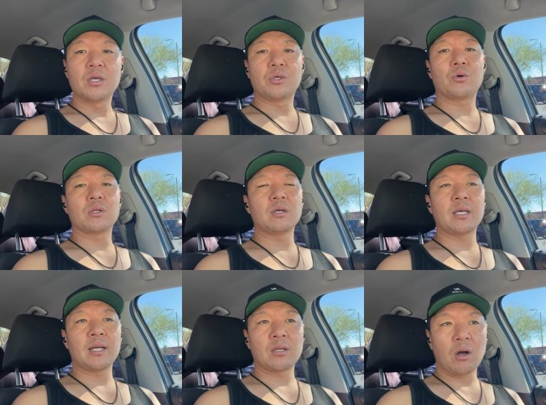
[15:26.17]
You're
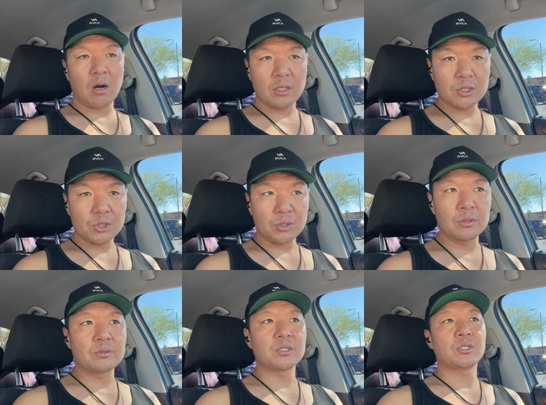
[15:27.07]
looking at the hard
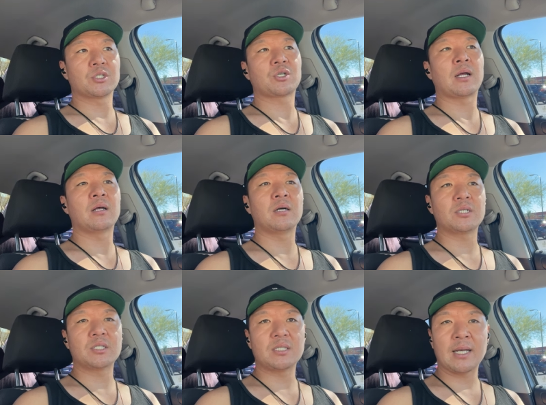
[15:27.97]
truths. You're trying to
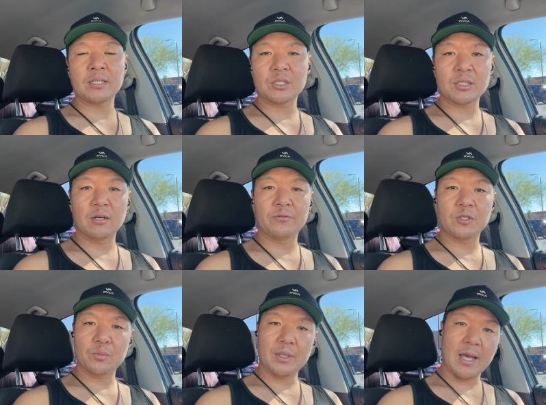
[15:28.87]
understand yourself
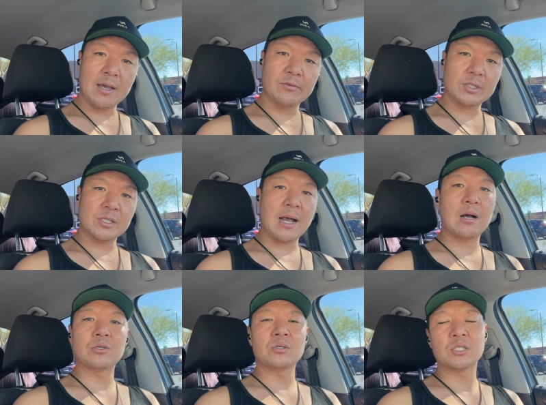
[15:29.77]
and your behaviors and
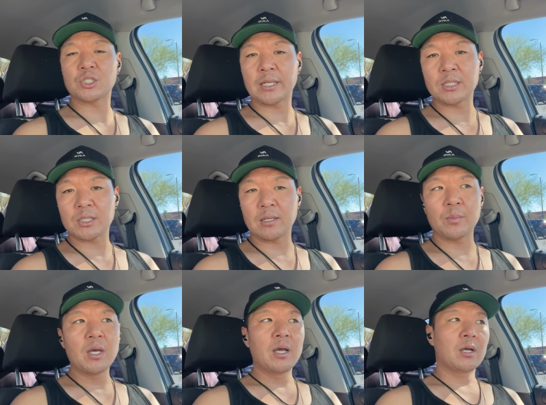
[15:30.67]
how you can change
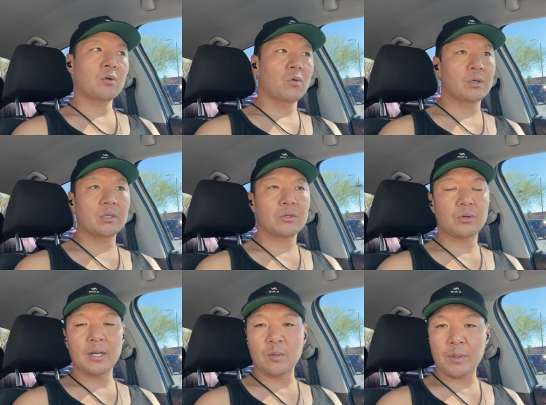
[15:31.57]
them in order to
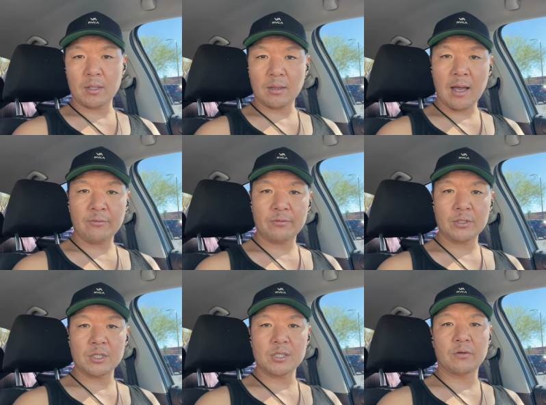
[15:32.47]
create a better life for
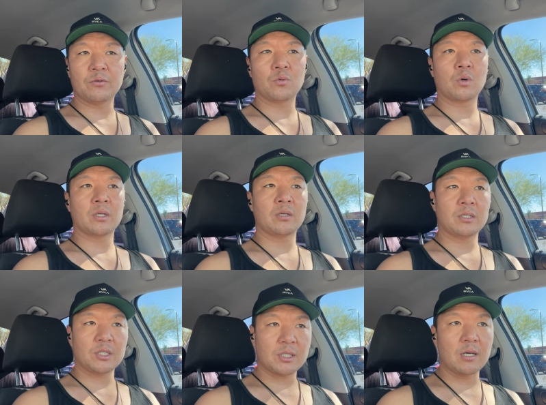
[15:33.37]
yourself. You're working
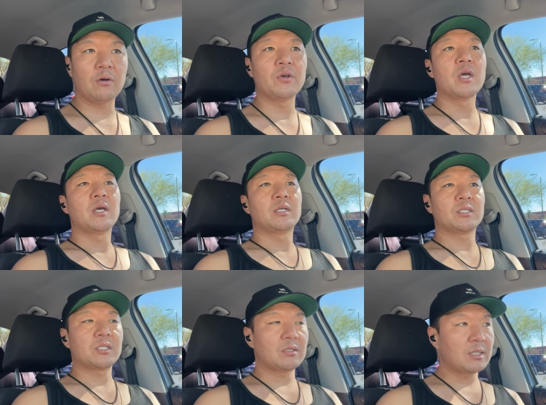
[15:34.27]
on yourself. You're
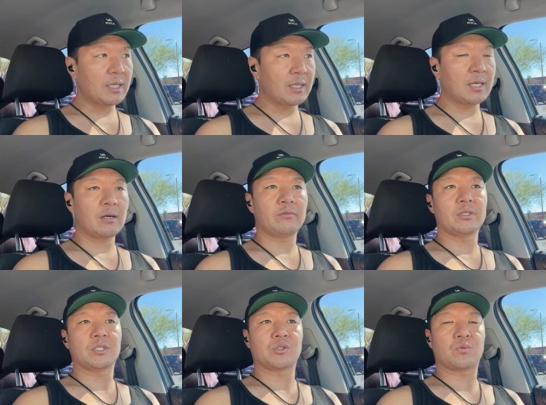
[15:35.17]
still taking care of
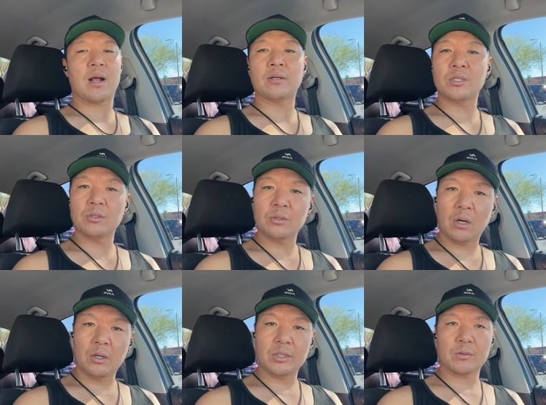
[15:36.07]
others around you,
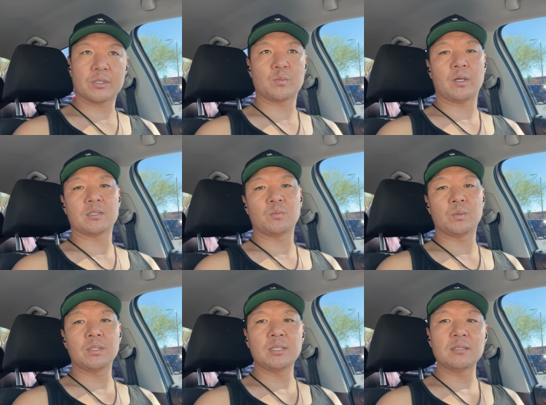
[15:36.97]
all your
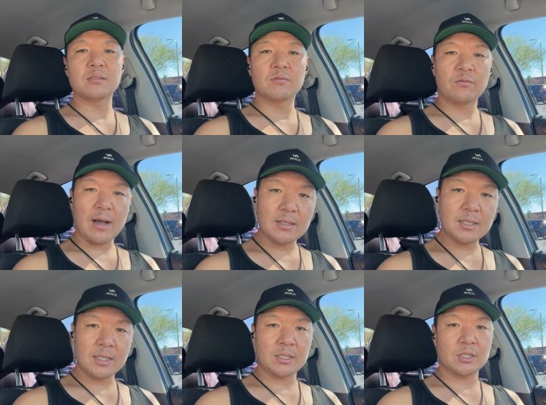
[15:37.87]
responsibilities.
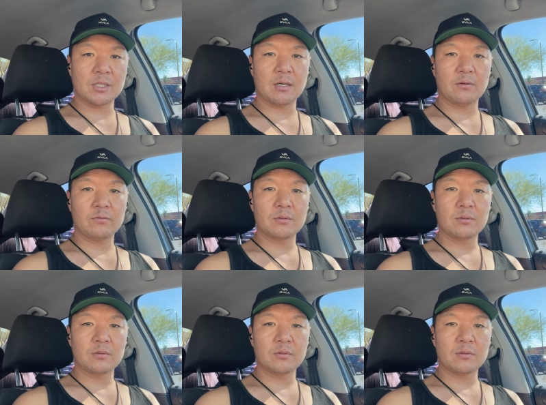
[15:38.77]
Validate yourself.